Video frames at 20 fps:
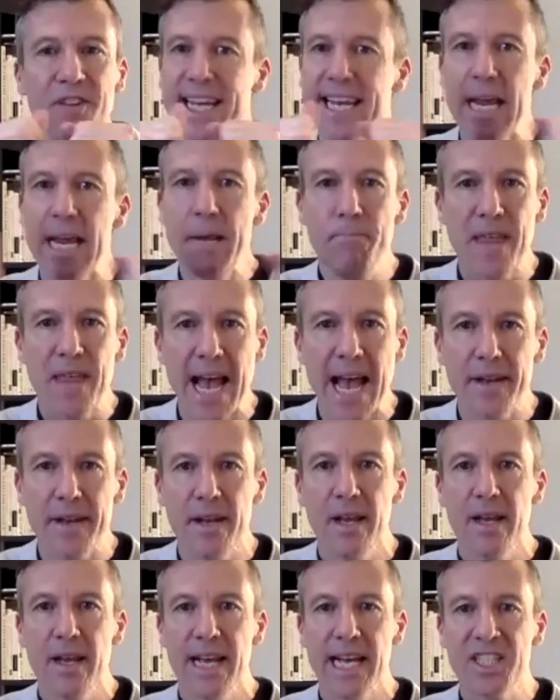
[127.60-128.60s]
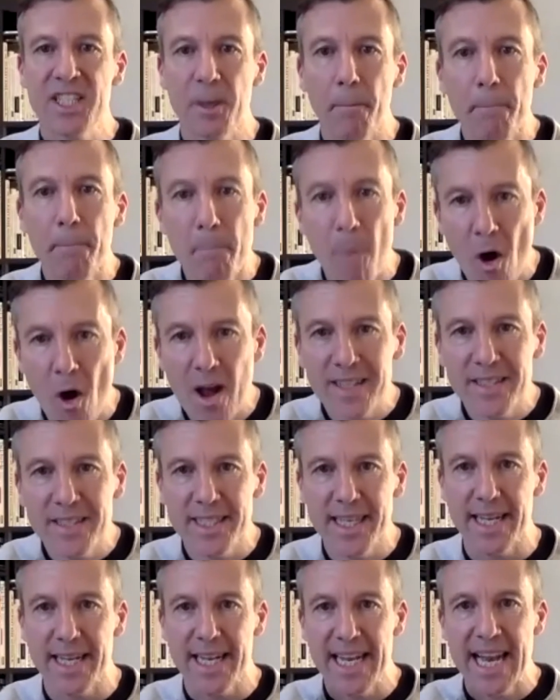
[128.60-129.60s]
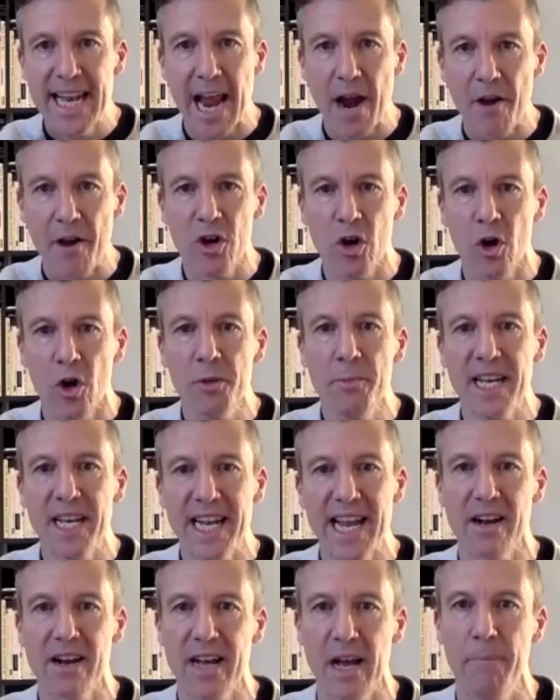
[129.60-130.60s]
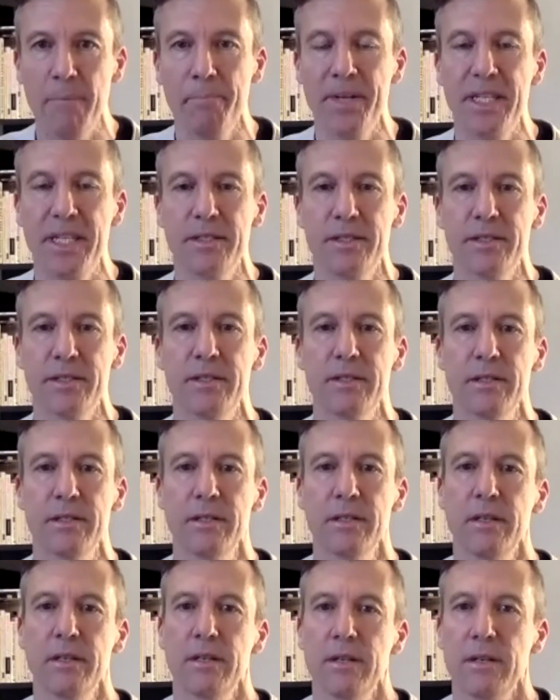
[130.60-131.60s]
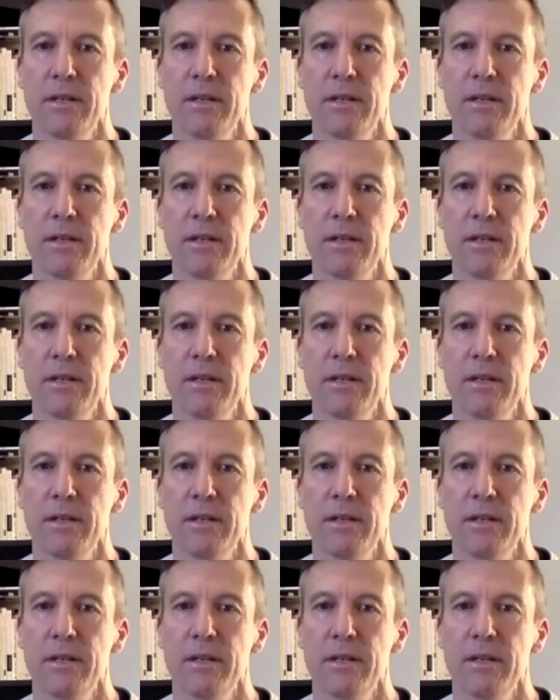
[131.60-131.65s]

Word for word: keep that as a mindset in our economy and our companies. Yeah.